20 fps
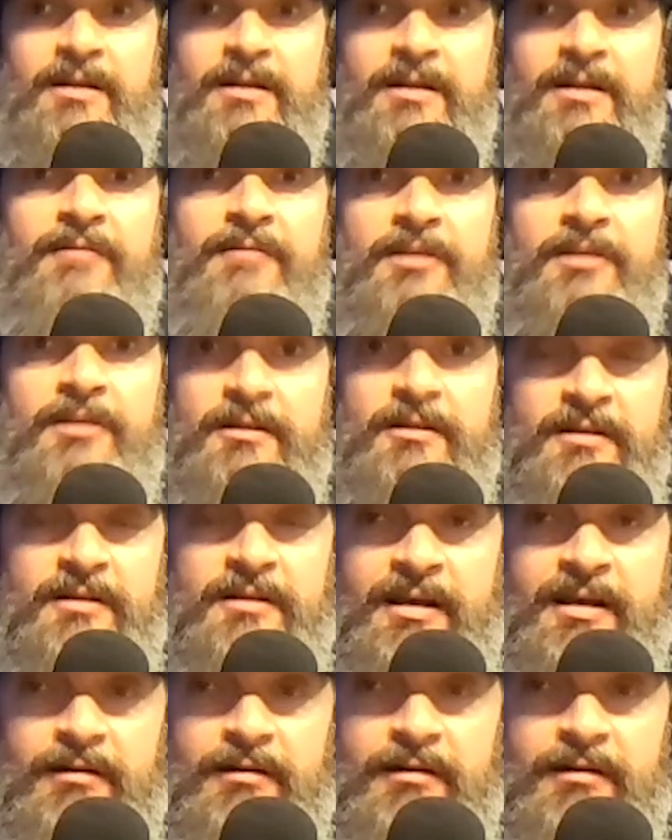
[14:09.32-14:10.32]
every other
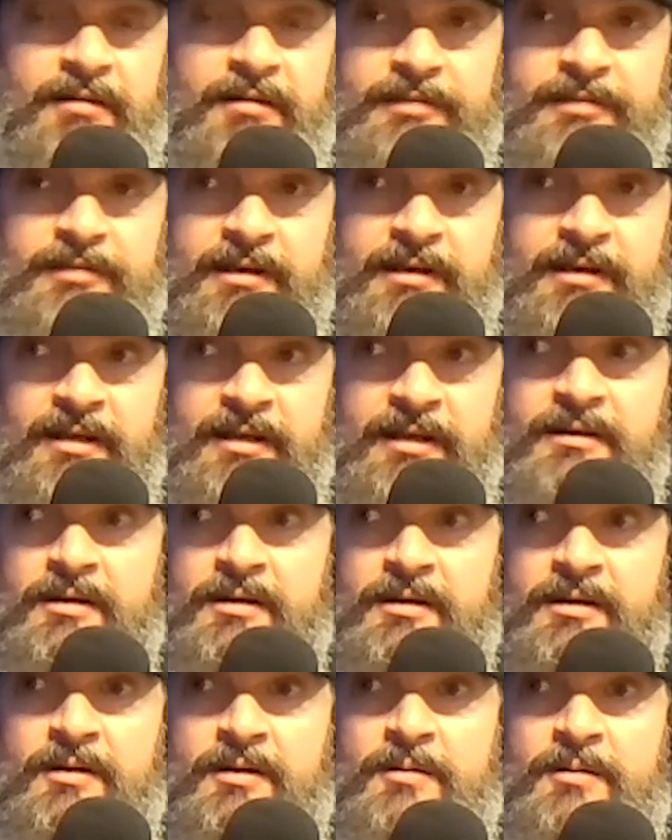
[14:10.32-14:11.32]
day or every day
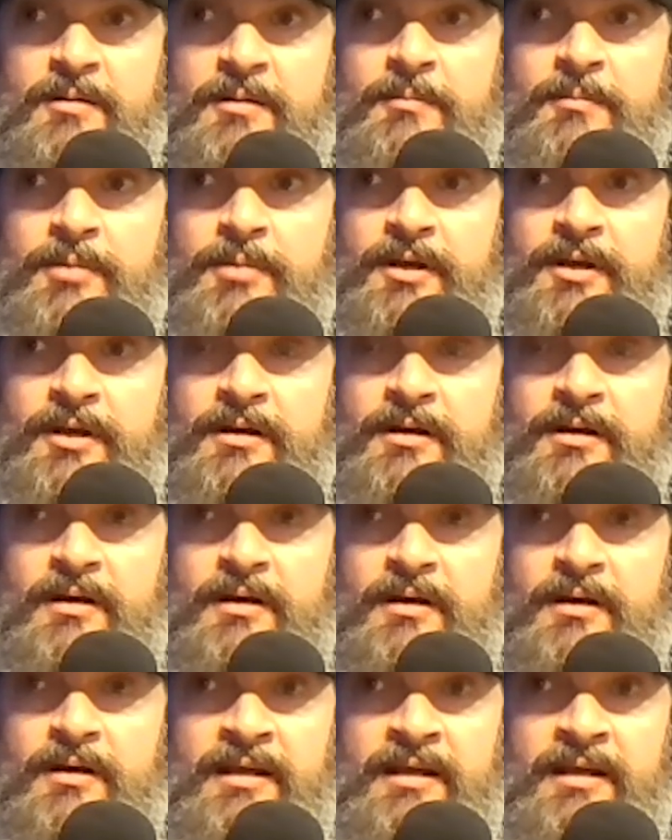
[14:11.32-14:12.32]
but uh,
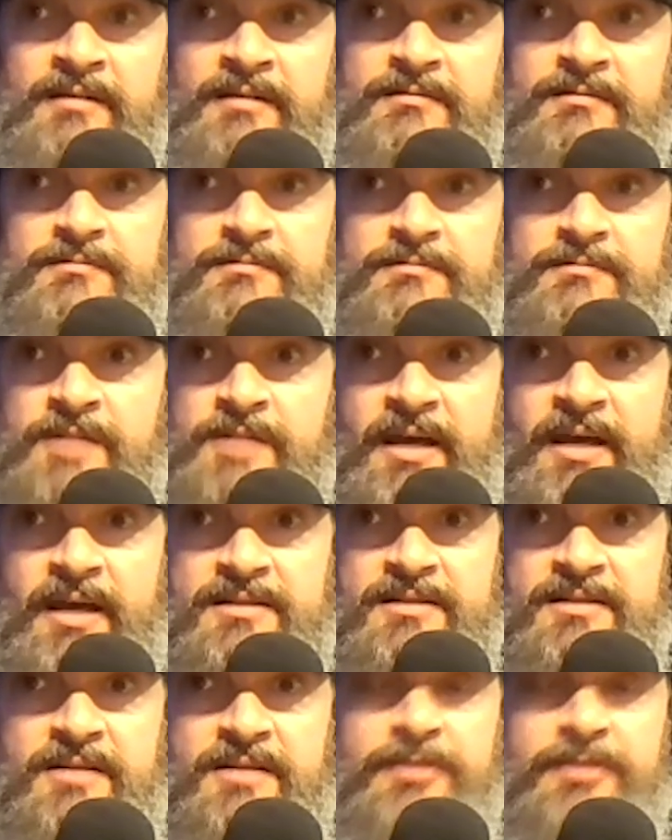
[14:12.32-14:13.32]
and you had to
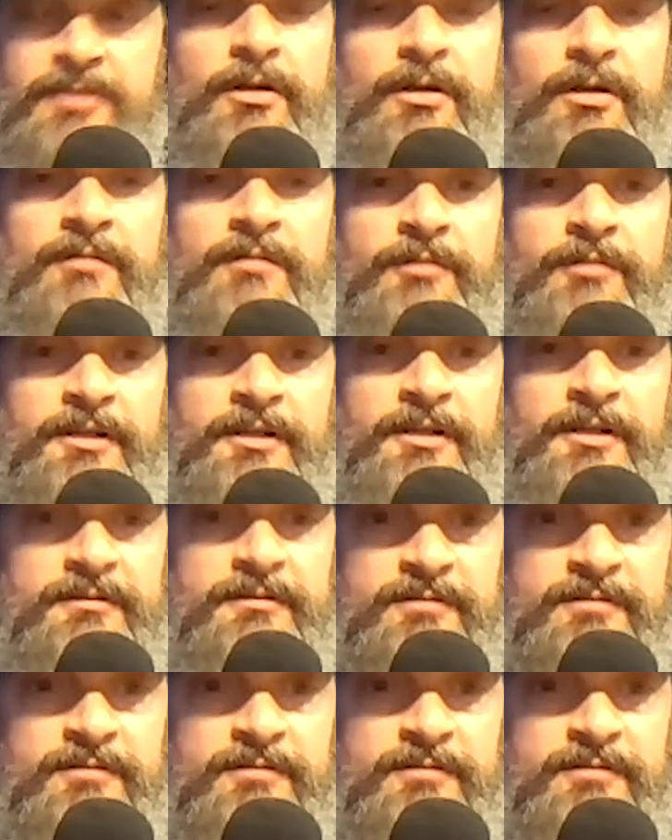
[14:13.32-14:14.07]
stay drug free to